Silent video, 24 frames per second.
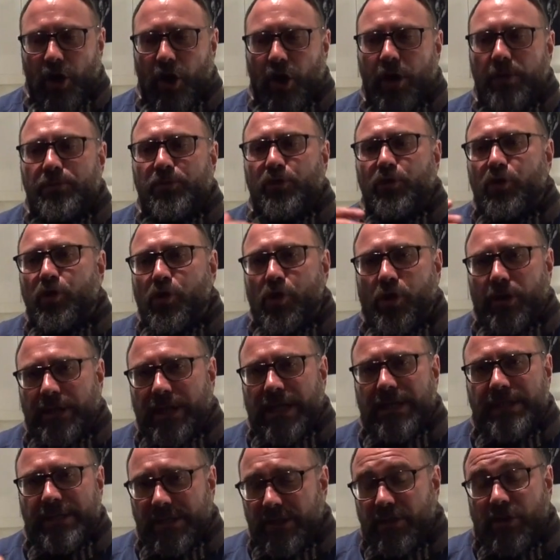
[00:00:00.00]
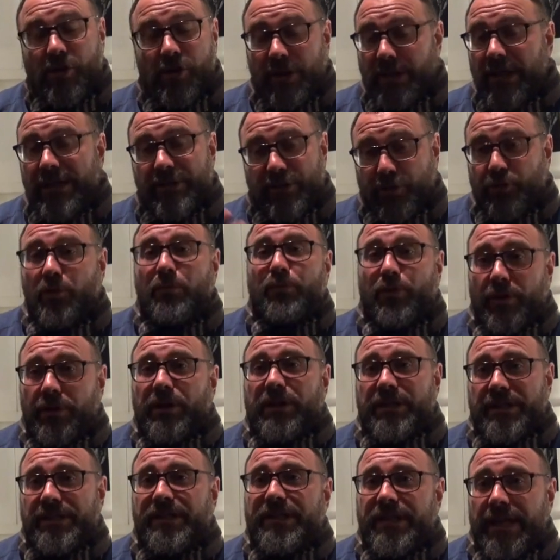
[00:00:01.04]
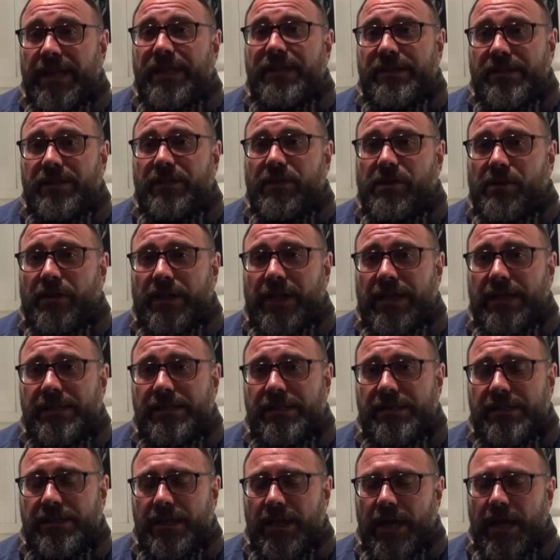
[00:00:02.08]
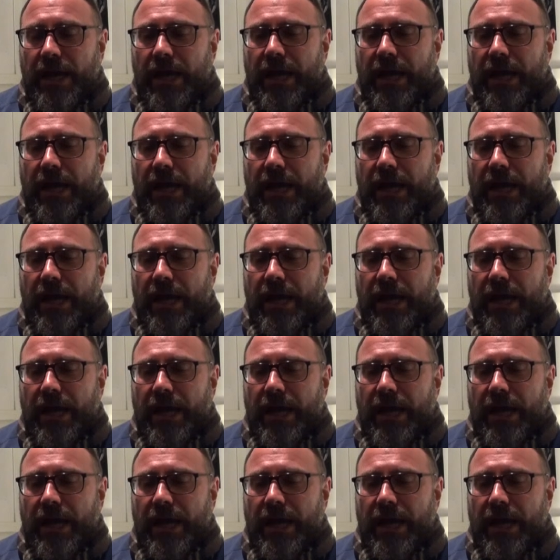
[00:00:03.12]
Up to Cornas, in Cornas, you pronounce the S in Cornas,